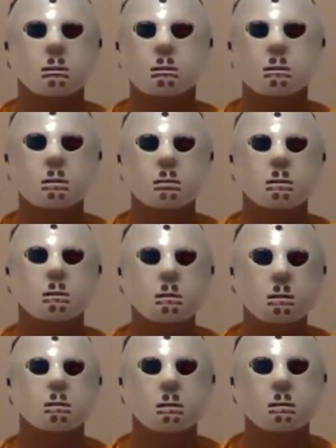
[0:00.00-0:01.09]
It's
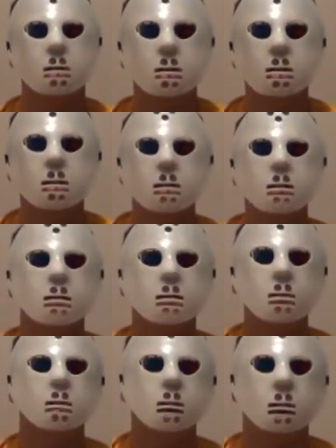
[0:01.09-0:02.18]
hard to
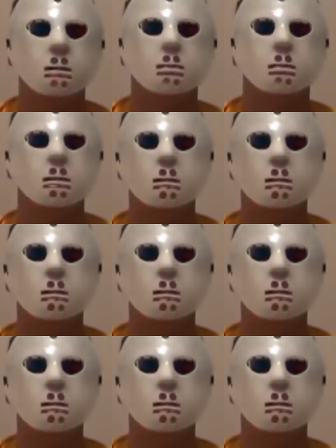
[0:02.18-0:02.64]
do live.